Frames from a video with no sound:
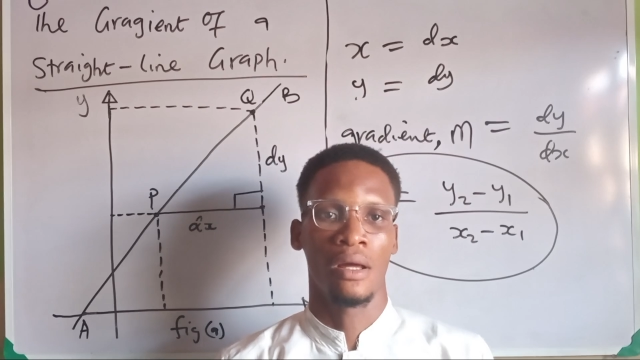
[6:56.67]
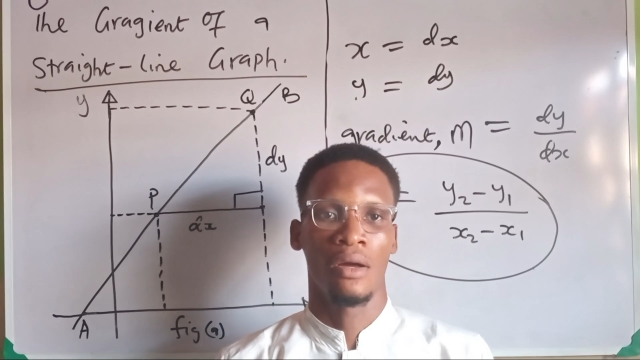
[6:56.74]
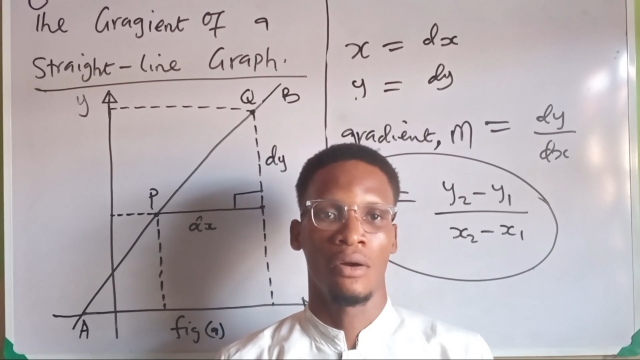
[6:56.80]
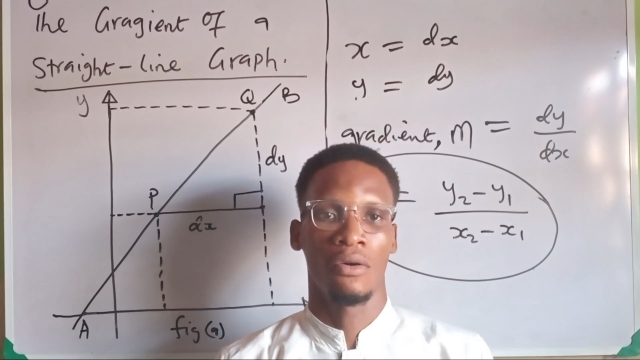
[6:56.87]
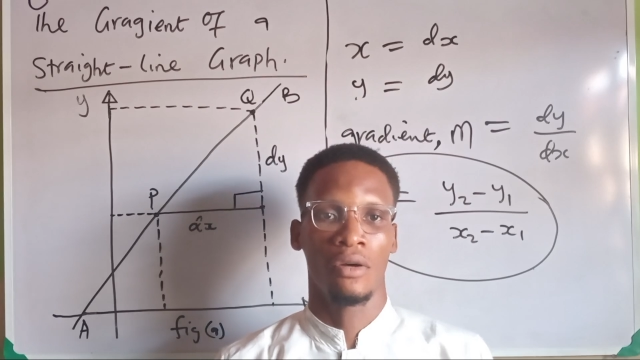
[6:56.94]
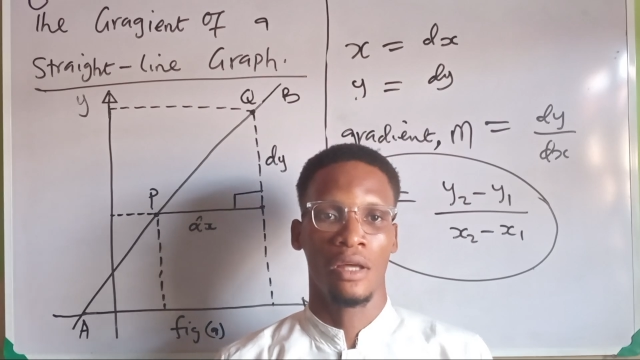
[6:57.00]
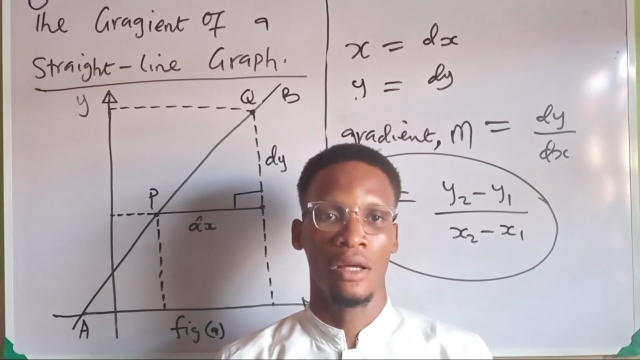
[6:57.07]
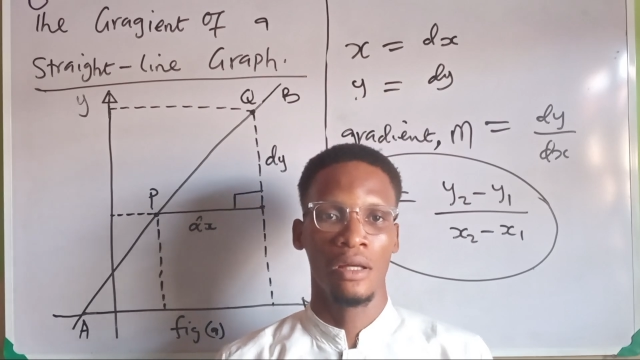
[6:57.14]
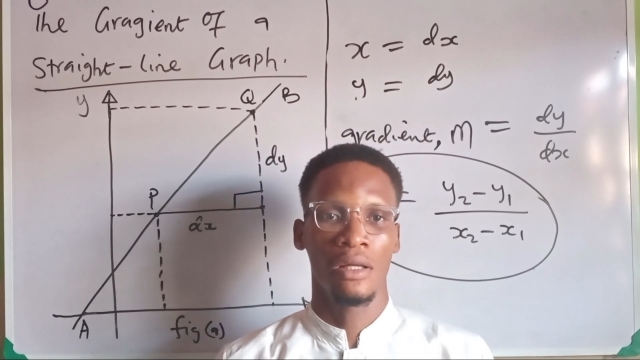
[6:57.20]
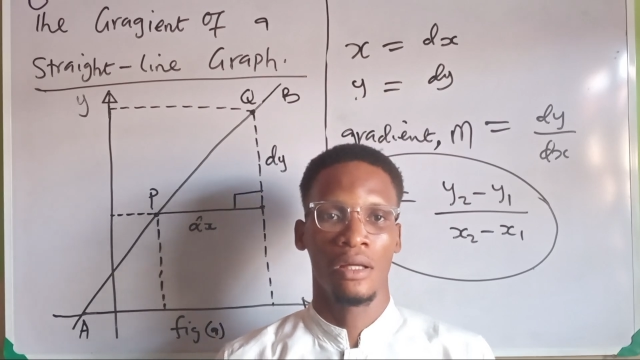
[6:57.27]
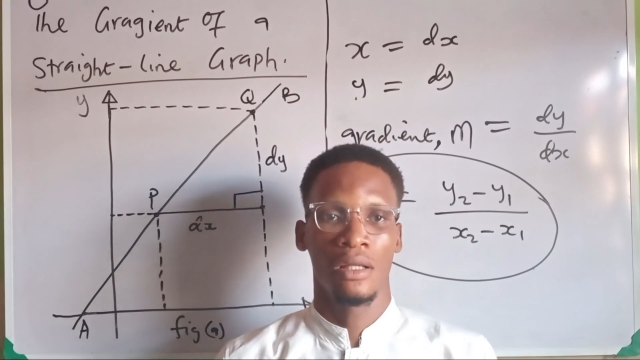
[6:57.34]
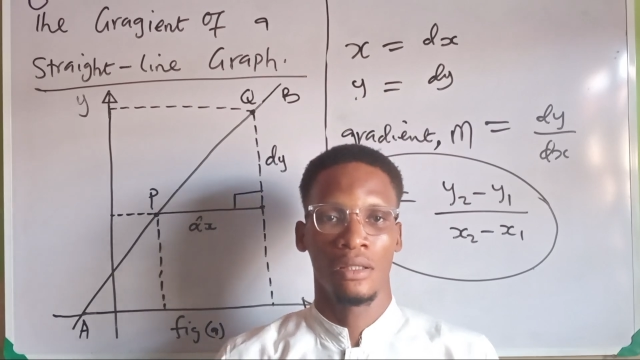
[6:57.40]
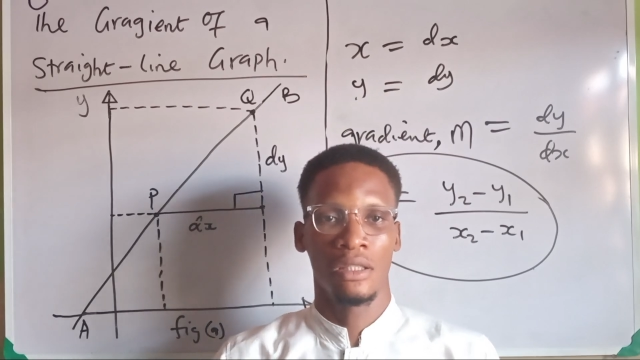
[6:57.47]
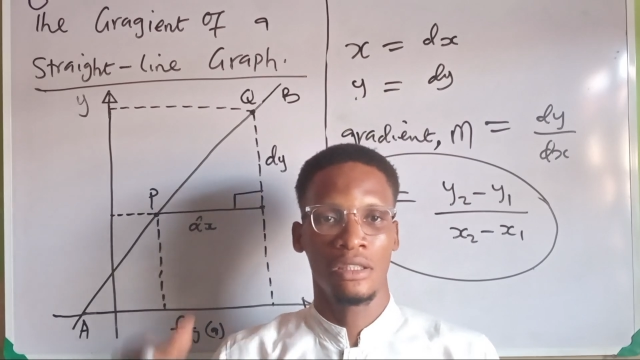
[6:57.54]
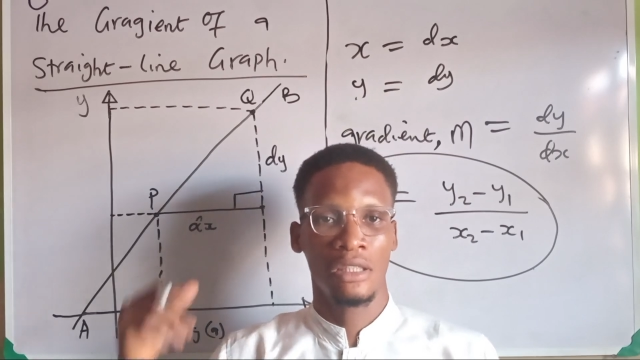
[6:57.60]
Okay,
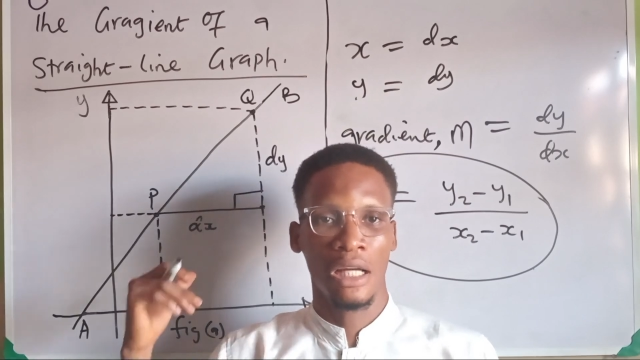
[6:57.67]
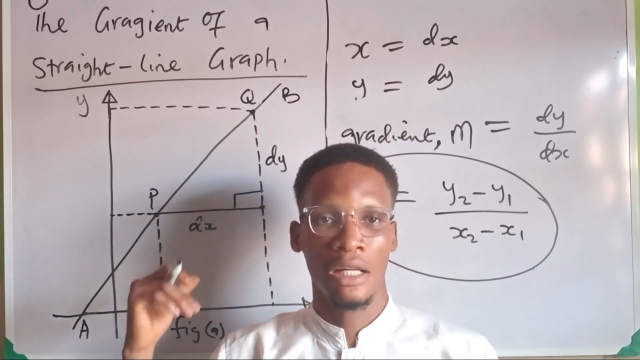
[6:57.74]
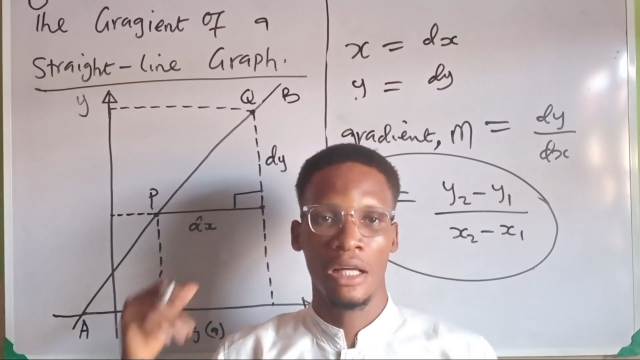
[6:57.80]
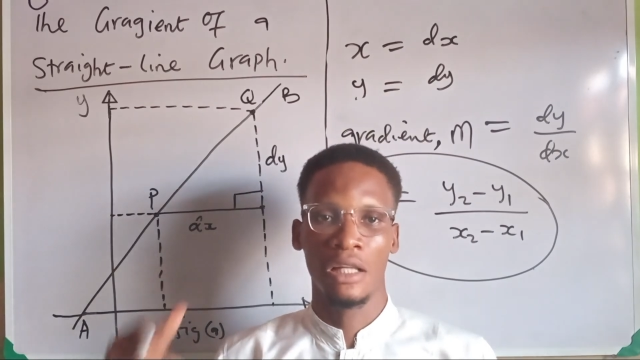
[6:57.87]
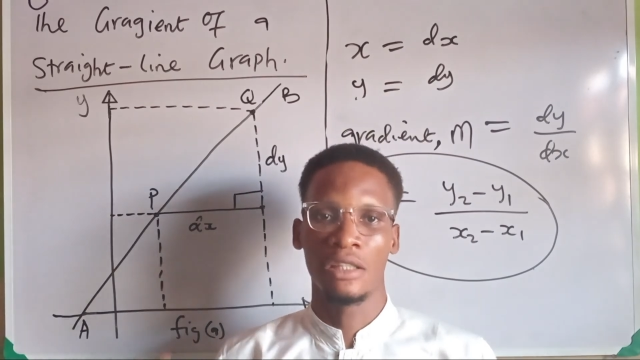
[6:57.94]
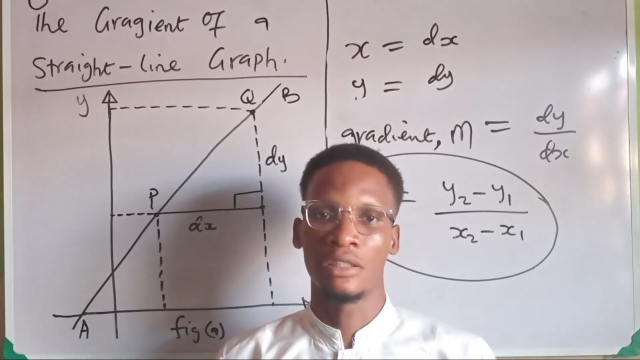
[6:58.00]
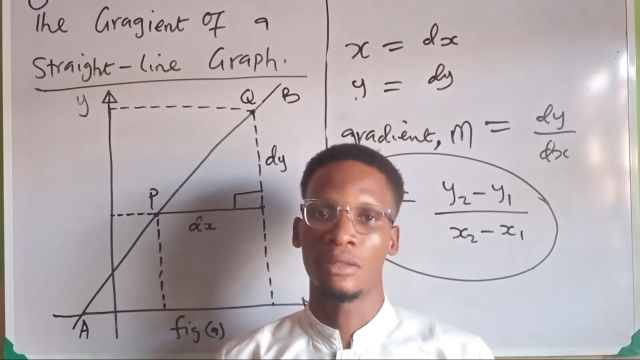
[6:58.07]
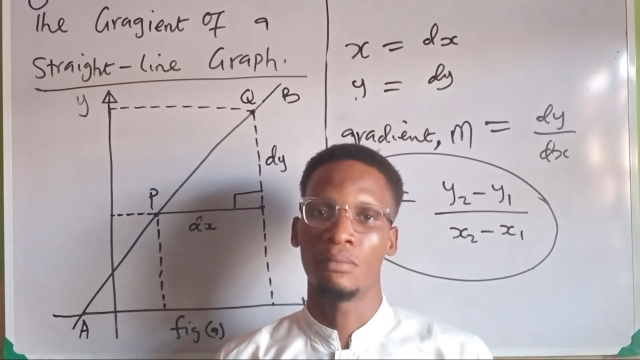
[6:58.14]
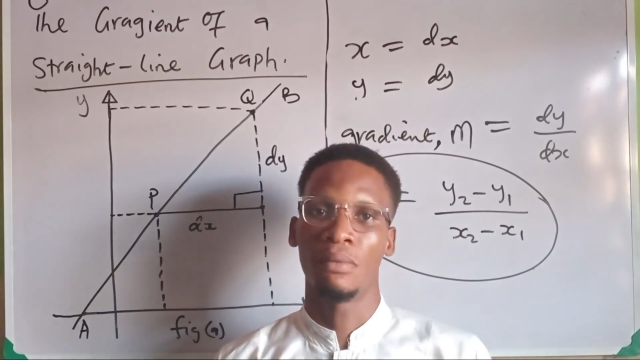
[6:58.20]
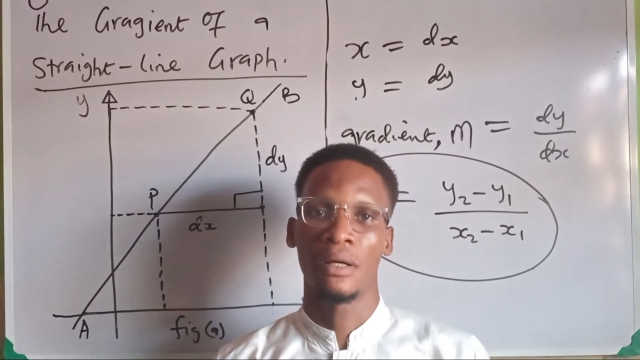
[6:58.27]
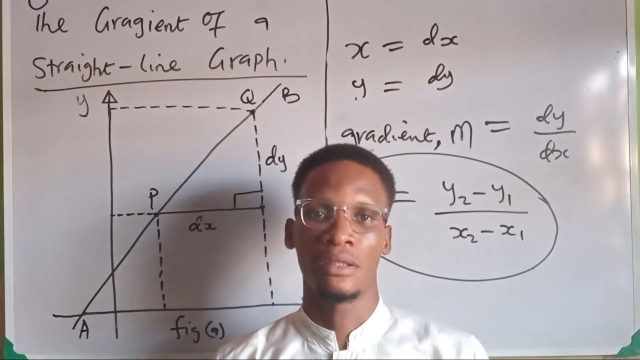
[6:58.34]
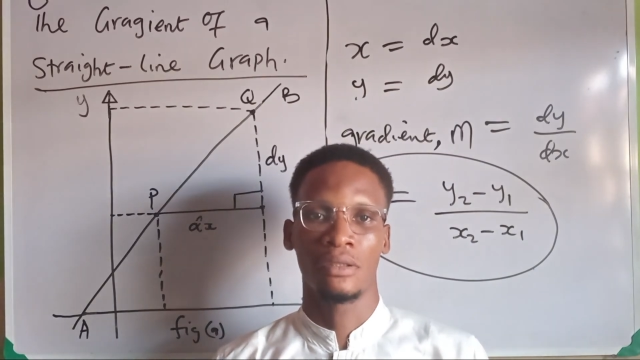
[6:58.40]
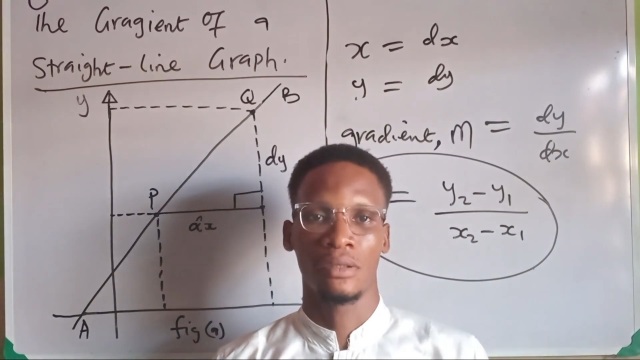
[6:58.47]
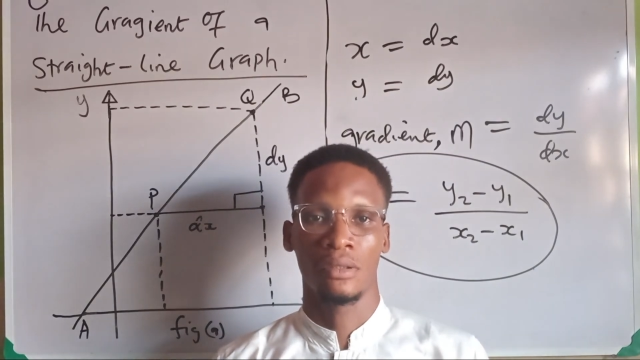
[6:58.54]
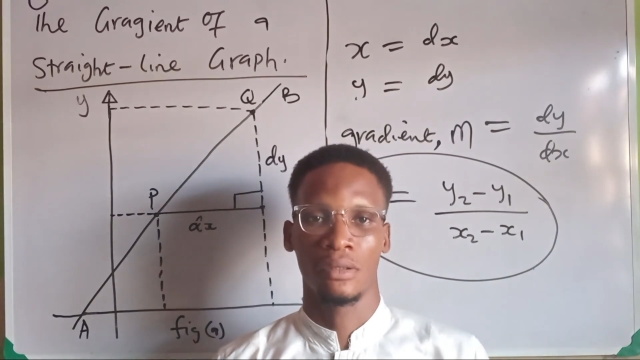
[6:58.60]
this channel is the
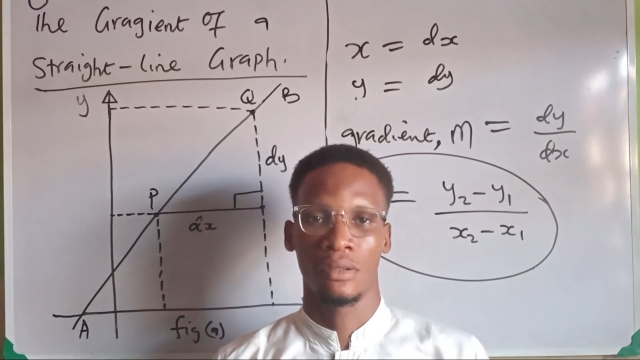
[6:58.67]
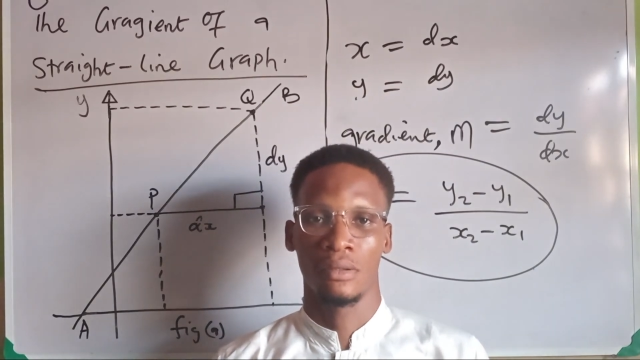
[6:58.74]
best.